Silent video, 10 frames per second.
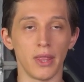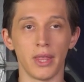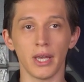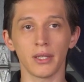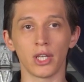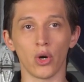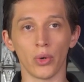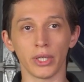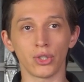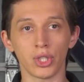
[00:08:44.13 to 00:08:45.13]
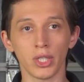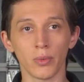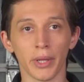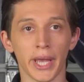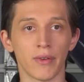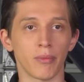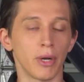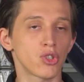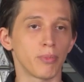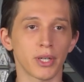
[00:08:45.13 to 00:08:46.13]
then the OAG will have a
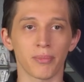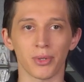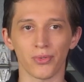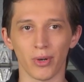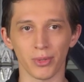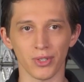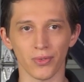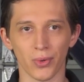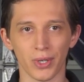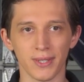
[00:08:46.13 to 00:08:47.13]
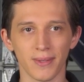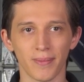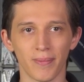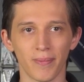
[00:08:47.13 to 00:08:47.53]
much better performance of course.